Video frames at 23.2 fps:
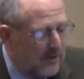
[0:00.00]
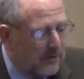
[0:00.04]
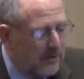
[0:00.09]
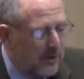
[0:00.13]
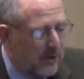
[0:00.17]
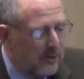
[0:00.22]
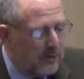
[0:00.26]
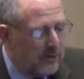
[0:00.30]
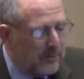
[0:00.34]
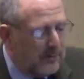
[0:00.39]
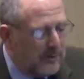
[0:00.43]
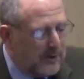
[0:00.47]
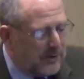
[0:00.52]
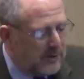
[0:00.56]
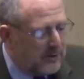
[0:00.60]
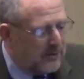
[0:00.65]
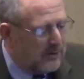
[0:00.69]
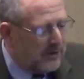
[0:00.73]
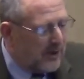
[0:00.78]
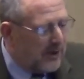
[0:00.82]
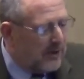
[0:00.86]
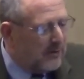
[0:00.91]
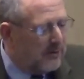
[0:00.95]
So some
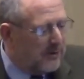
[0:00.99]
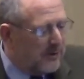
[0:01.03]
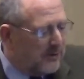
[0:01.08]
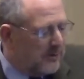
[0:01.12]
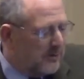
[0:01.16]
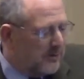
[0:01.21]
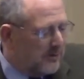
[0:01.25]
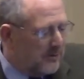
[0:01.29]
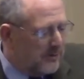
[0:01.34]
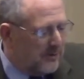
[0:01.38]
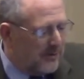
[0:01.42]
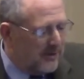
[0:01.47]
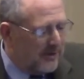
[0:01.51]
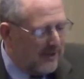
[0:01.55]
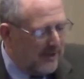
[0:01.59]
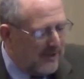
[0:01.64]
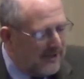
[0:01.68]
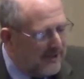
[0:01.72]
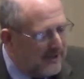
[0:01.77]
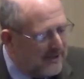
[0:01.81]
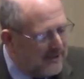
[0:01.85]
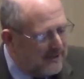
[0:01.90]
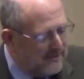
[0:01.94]
issues, other issues,
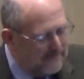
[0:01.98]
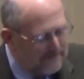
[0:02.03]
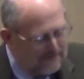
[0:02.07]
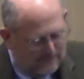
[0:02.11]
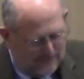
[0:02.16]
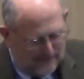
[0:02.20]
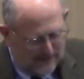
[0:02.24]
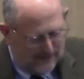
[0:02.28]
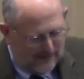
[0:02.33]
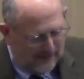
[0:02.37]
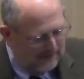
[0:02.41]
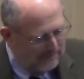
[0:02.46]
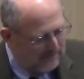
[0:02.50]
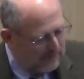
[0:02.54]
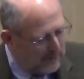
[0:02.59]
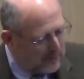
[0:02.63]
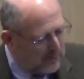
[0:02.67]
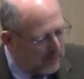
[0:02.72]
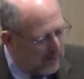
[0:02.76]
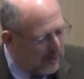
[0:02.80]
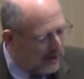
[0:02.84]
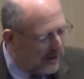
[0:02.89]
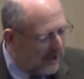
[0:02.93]
I
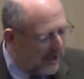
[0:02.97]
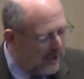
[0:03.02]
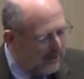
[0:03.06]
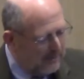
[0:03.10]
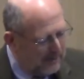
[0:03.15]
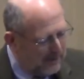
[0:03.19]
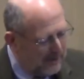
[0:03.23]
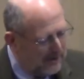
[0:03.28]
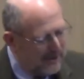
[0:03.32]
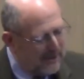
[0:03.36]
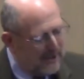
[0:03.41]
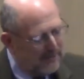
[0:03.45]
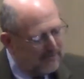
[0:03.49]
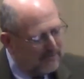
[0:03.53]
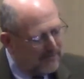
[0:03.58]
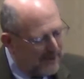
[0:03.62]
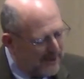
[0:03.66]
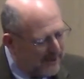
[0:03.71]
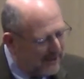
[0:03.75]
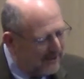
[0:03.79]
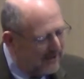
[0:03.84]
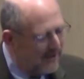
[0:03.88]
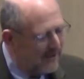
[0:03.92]
put the word liability up
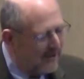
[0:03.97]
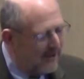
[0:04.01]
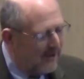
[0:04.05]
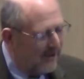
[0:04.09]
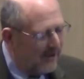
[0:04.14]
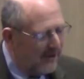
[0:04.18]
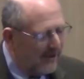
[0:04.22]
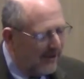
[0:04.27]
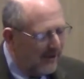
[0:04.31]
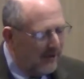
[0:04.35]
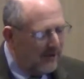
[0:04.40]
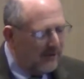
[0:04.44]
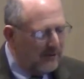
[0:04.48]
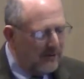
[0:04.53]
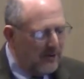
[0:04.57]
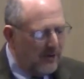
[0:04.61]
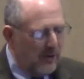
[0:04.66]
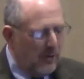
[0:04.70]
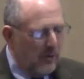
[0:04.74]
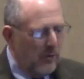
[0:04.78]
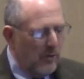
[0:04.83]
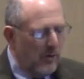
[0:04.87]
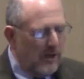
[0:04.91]
there.
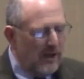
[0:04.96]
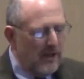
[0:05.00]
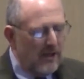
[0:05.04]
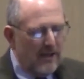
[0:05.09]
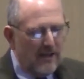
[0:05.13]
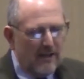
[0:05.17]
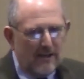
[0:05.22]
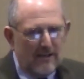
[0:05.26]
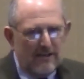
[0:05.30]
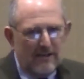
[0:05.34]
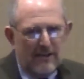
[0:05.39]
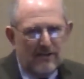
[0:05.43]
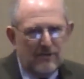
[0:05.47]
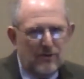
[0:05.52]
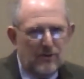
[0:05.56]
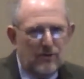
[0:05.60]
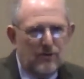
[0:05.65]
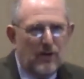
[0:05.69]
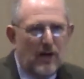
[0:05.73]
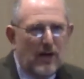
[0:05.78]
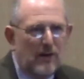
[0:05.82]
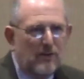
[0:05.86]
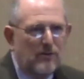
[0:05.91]
We as
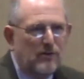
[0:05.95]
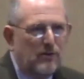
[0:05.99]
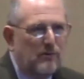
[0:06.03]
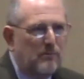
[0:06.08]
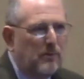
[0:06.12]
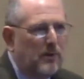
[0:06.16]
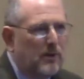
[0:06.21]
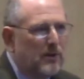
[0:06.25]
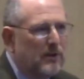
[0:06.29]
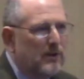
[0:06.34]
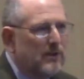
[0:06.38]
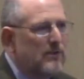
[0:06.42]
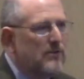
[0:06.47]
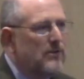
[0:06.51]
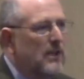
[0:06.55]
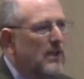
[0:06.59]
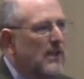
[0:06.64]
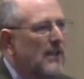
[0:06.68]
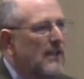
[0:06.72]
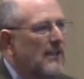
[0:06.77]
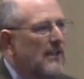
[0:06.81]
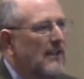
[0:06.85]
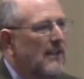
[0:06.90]
designers of buildings,
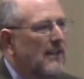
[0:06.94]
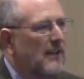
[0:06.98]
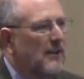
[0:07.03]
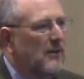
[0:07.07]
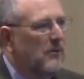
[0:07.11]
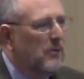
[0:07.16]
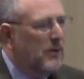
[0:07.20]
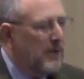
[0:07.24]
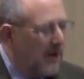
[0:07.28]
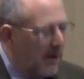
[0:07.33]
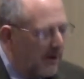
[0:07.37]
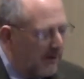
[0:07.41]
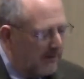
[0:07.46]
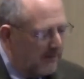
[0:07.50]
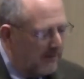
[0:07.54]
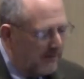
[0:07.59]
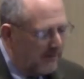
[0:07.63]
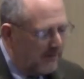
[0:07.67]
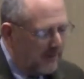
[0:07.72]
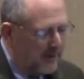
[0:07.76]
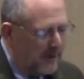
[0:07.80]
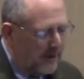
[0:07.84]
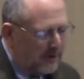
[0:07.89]
we
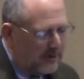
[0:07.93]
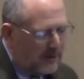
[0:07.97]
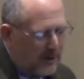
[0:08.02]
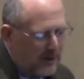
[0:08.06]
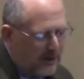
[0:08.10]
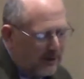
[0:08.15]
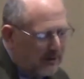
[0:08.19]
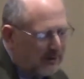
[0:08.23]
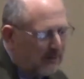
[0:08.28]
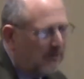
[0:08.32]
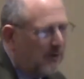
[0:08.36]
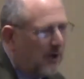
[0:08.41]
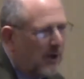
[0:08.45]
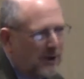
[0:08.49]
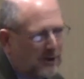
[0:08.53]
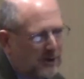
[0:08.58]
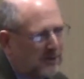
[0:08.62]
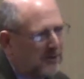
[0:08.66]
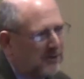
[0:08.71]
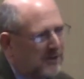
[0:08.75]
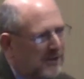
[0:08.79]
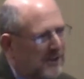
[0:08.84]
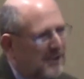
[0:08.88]
are targets of
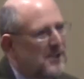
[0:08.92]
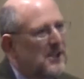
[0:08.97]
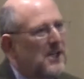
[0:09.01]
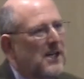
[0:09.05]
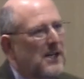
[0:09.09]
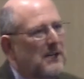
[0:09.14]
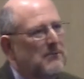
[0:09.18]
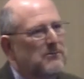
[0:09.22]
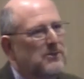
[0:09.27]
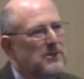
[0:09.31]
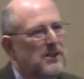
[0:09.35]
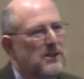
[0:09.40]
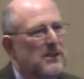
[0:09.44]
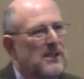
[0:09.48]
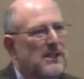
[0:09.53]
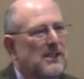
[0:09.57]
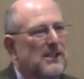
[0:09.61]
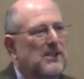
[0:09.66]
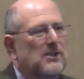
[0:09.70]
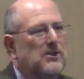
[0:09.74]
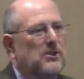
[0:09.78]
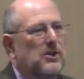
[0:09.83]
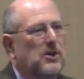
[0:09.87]
lawsuits at times.
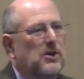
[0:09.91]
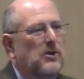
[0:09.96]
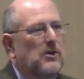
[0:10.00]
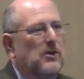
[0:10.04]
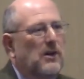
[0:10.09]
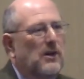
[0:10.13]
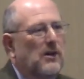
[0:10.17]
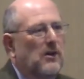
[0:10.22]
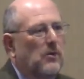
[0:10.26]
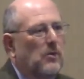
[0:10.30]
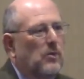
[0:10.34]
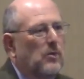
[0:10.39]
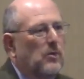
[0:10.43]
So